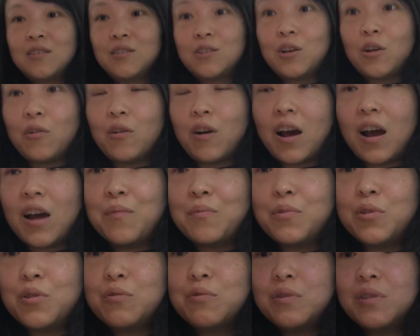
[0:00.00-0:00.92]
So
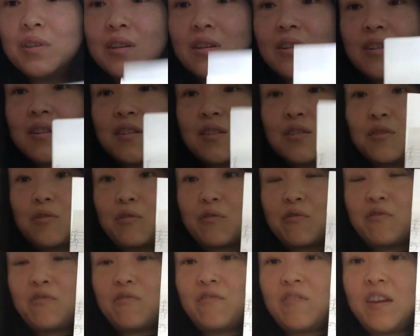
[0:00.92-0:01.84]
I'm using
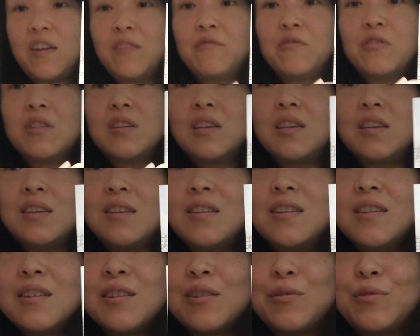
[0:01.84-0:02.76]
your favorite
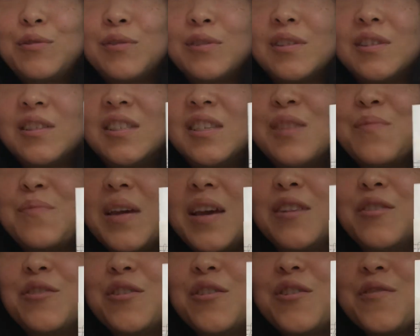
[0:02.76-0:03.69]
key, which is C
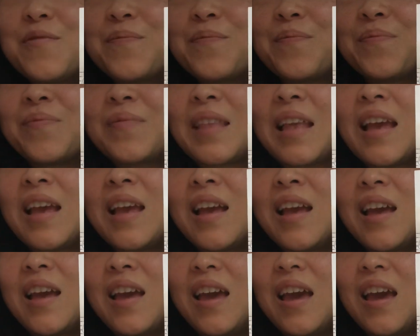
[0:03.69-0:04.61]
major,
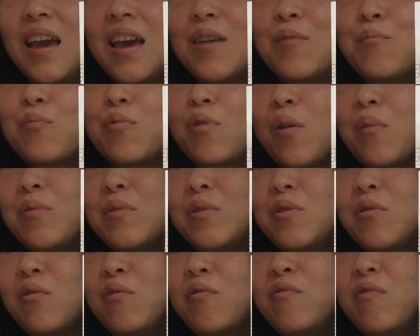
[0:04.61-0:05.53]
and probably
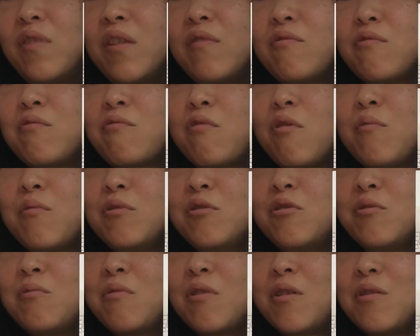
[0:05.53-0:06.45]
your favorite Roman
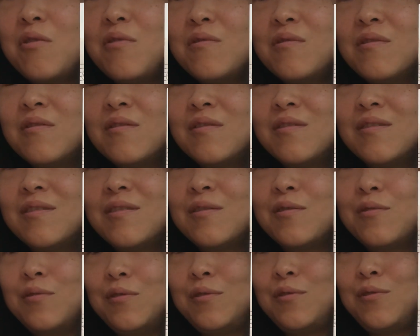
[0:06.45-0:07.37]
numeral,
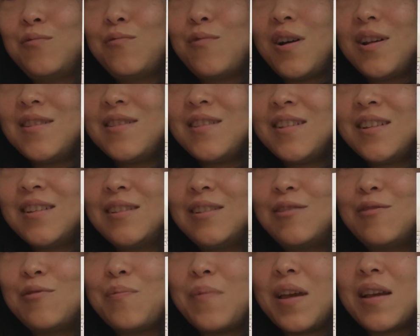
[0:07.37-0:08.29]
which is 1,
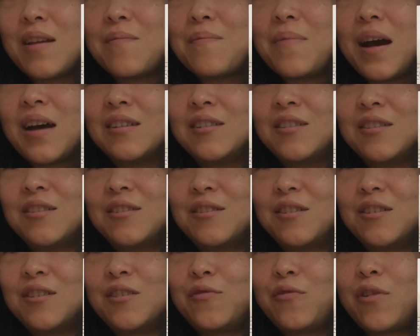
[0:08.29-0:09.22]
to make a passing
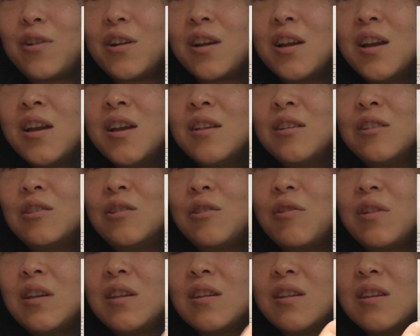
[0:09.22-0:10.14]
6/4.
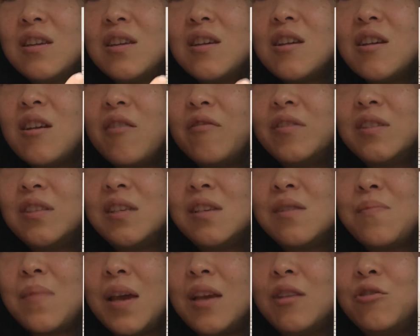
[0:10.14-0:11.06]
So in a key of
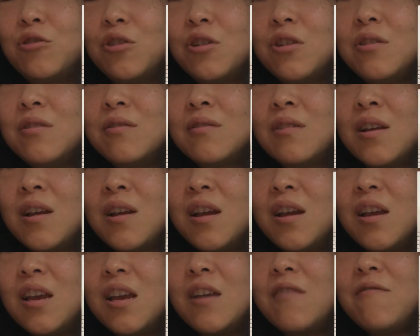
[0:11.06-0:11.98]
C major,
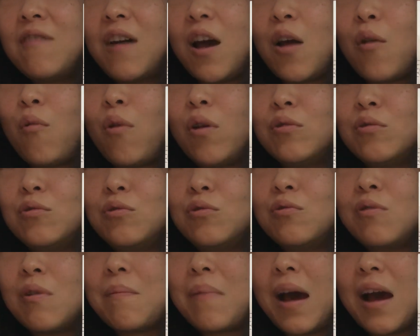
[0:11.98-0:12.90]
if I want to
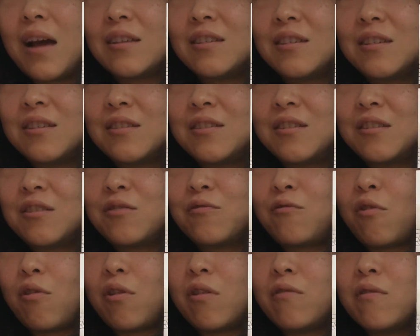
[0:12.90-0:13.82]
do a passing
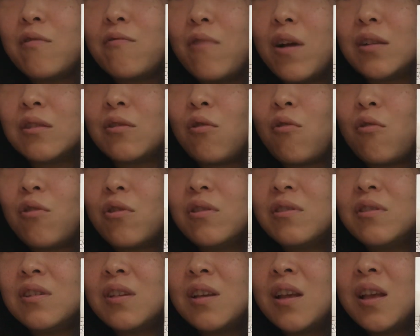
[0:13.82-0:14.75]
6/4 over one
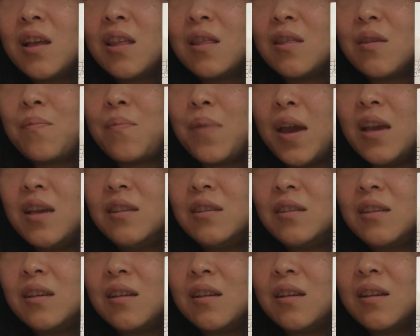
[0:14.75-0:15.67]
chord, the
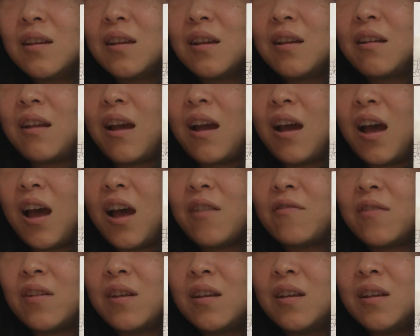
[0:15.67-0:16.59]
bass gonna
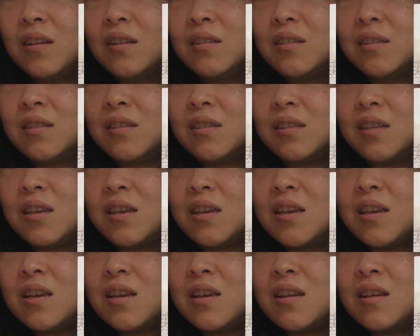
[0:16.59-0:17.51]
have
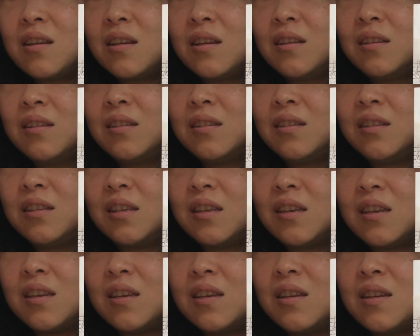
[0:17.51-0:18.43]
C,
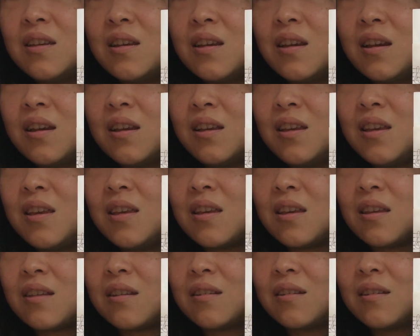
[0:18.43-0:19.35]
D,
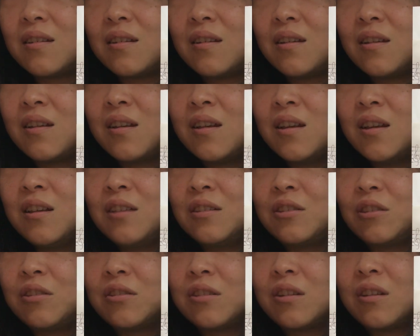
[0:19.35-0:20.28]
E.
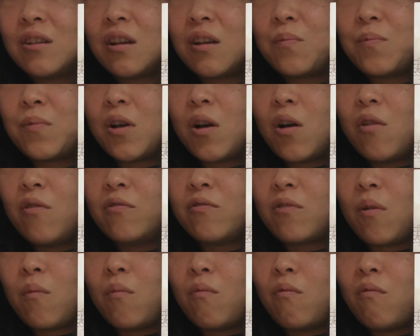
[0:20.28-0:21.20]
So it's gonna go
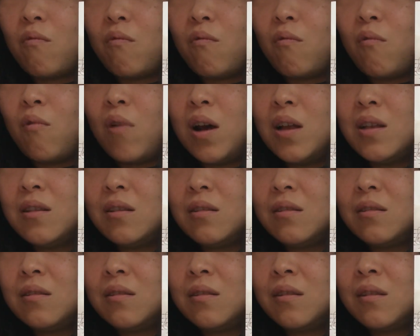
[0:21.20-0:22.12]
from 1
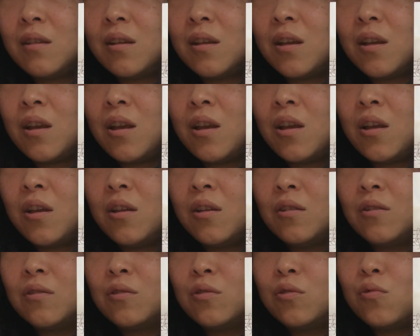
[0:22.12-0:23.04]

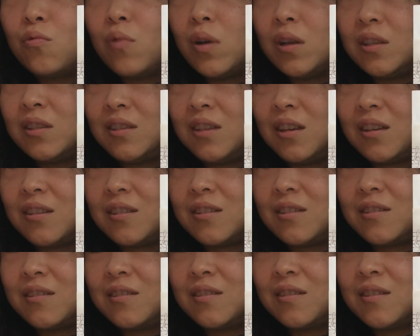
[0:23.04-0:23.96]
to
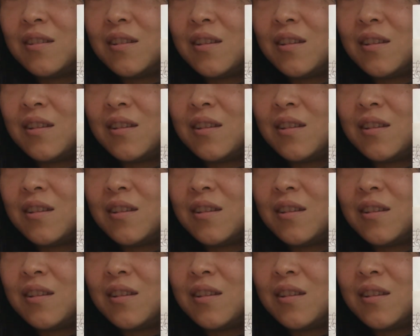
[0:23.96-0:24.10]
1/6